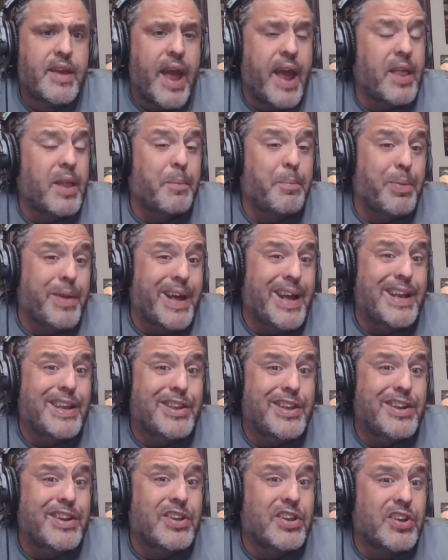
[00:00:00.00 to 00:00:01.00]
Caleb
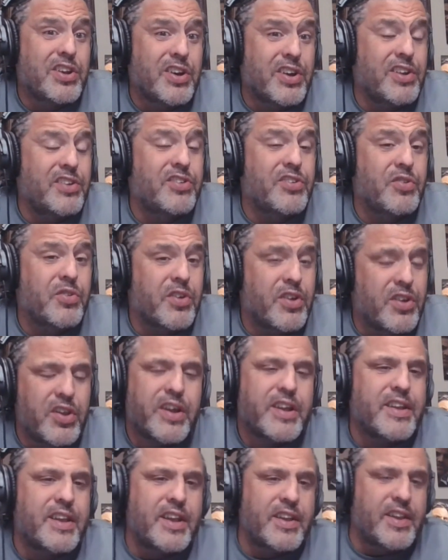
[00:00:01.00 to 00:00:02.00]
Plant did as good as you could.
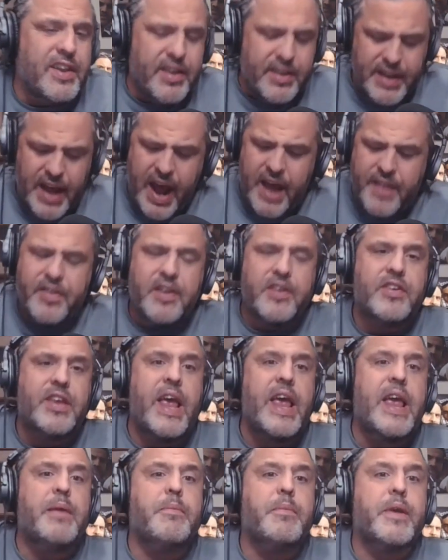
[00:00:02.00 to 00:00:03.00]
Look, this is not the
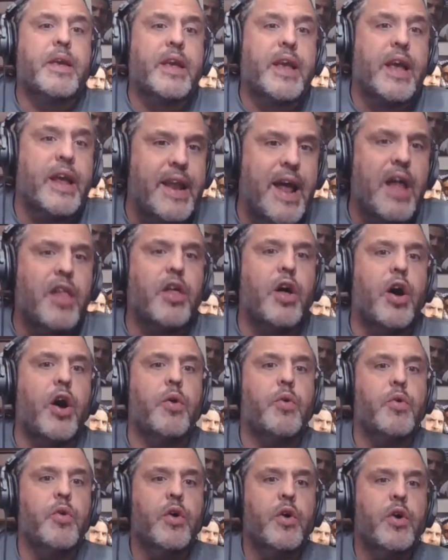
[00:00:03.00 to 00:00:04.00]
same
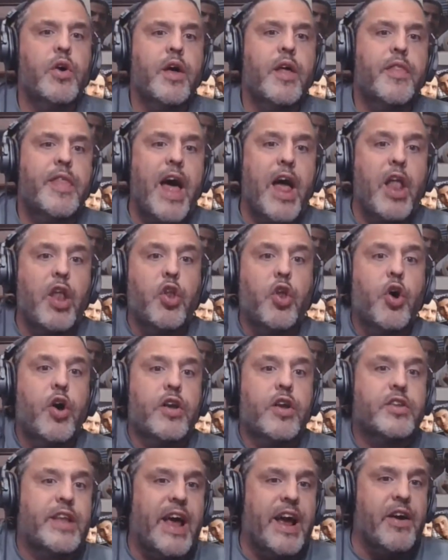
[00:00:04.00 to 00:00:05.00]
Canelo that
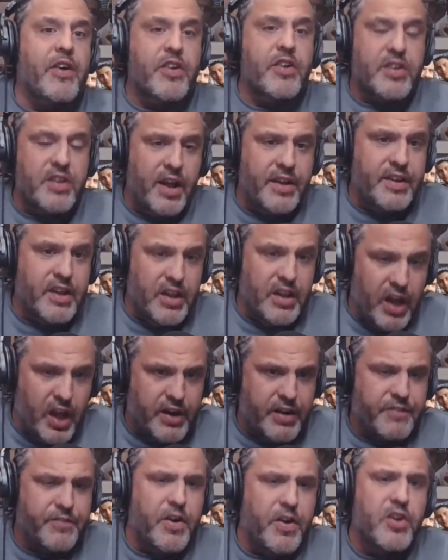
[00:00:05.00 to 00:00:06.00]
lost to Erislandy
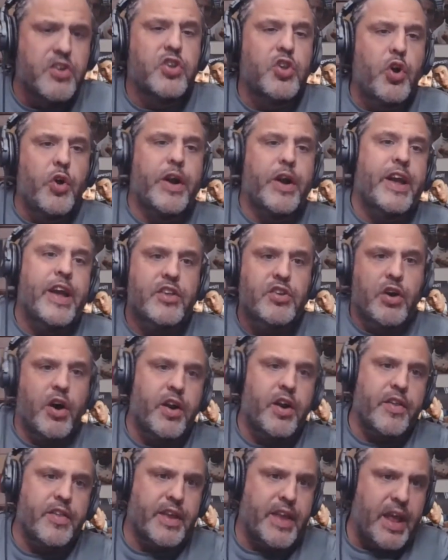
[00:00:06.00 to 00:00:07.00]
Lara. First, Lara hits
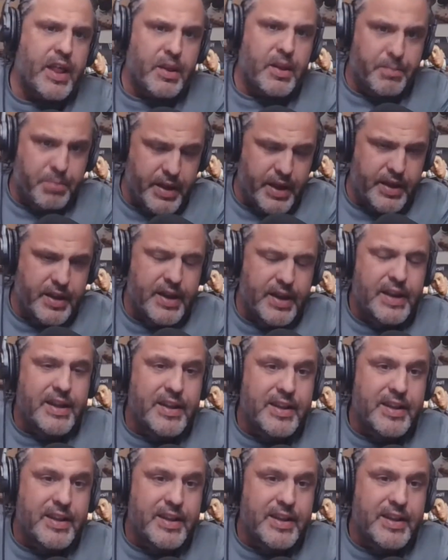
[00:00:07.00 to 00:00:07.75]
harder than Caleb Plant.